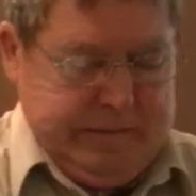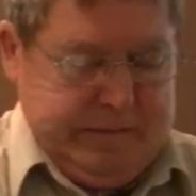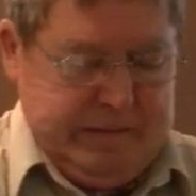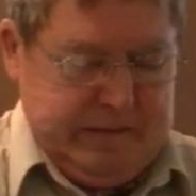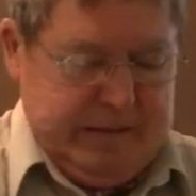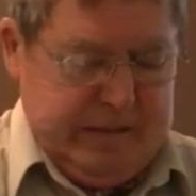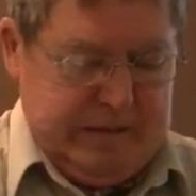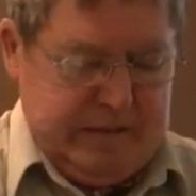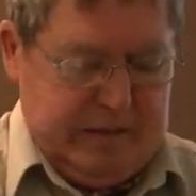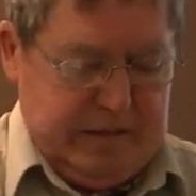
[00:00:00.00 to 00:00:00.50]

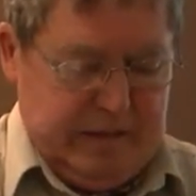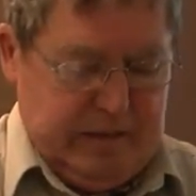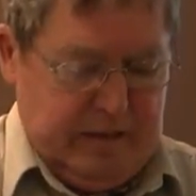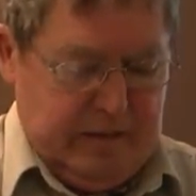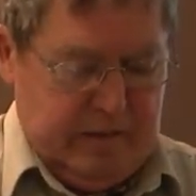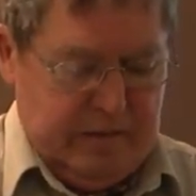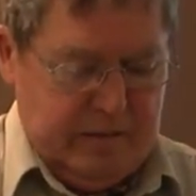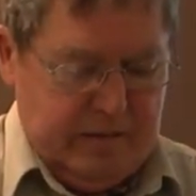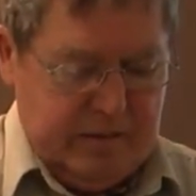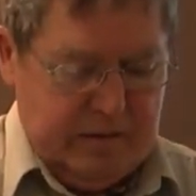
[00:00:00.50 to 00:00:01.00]
that uh,
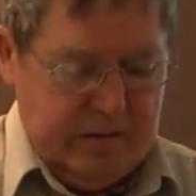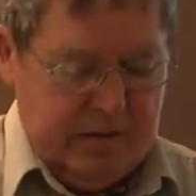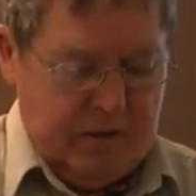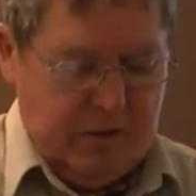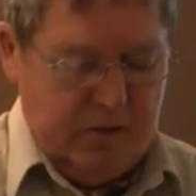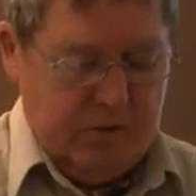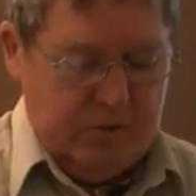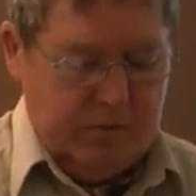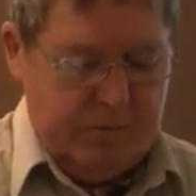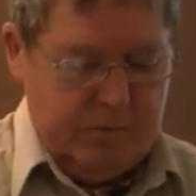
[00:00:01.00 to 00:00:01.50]
you
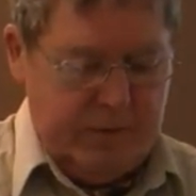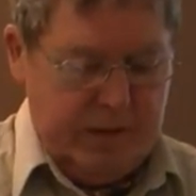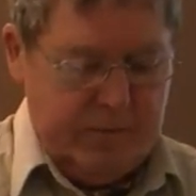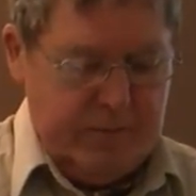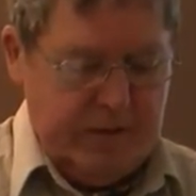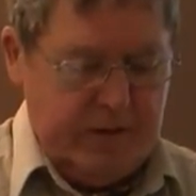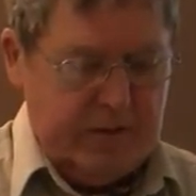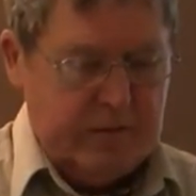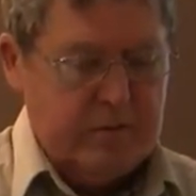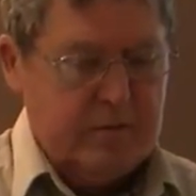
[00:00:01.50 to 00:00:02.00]
know,
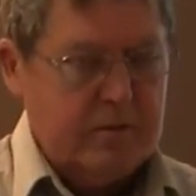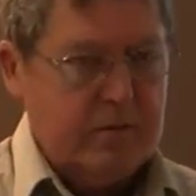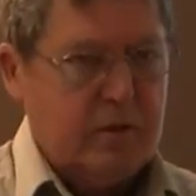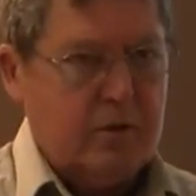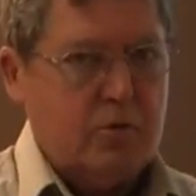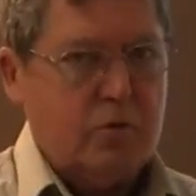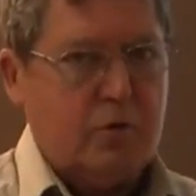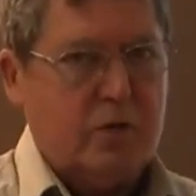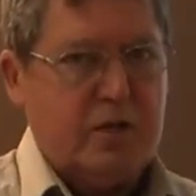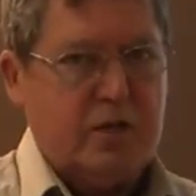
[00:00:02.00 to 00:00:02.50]
maybe the
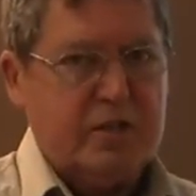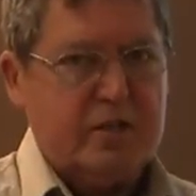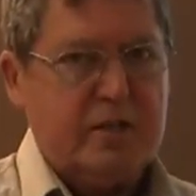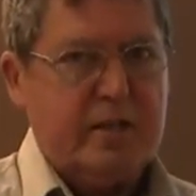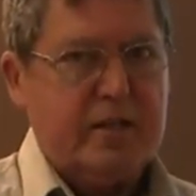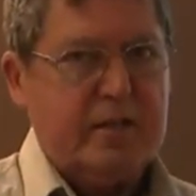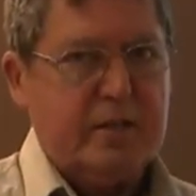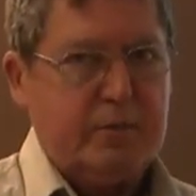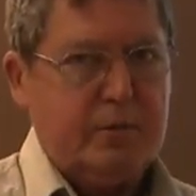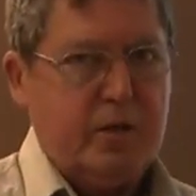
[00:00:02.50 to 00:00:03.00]
Lord has
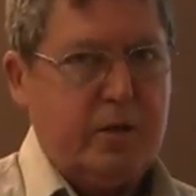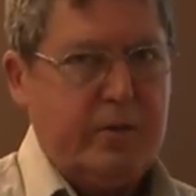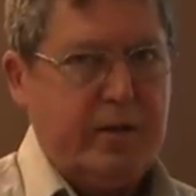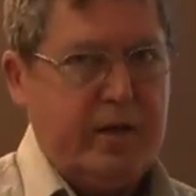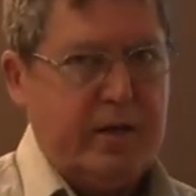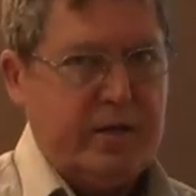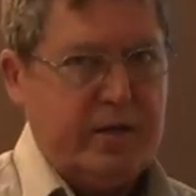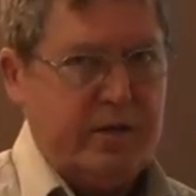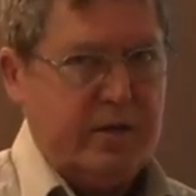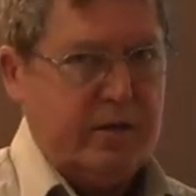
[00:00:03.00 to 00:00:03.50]
let them come
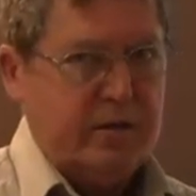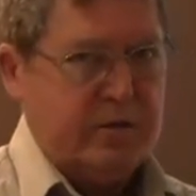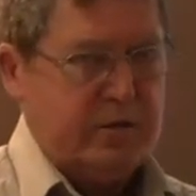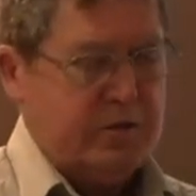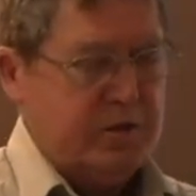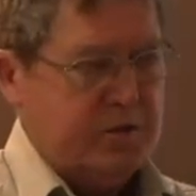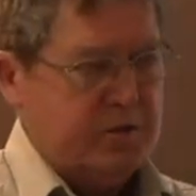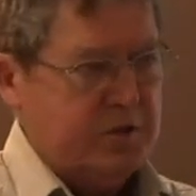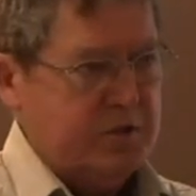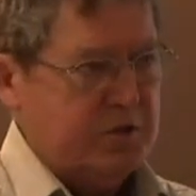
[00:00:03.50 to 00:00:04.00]
out here
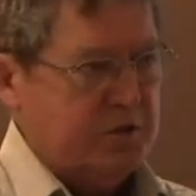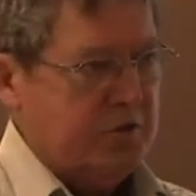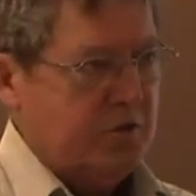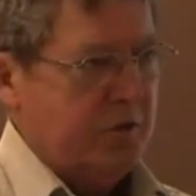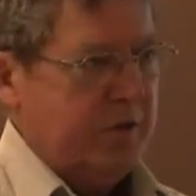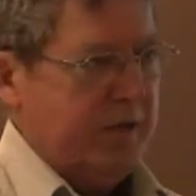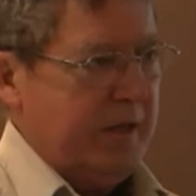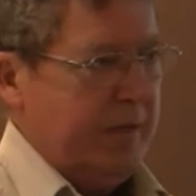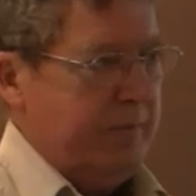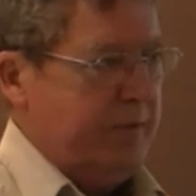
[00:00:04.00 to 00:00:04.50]
to
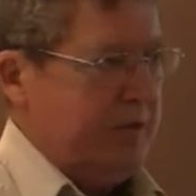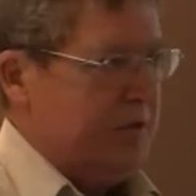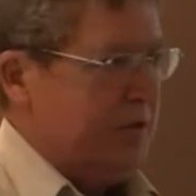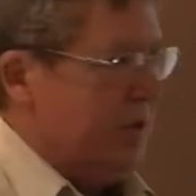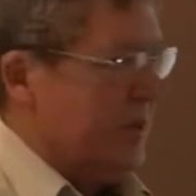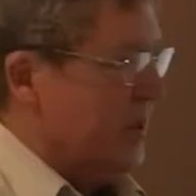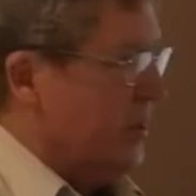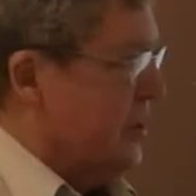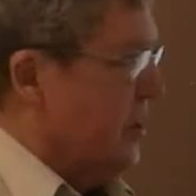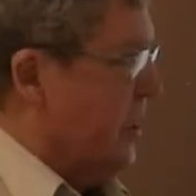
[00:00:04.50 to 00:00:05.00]
destroy them. He's
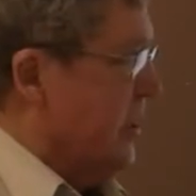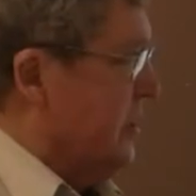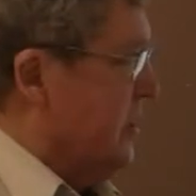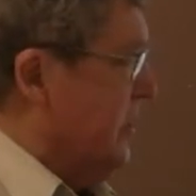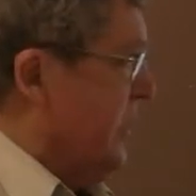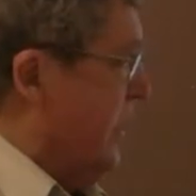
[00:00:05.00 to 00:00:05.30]
going to judge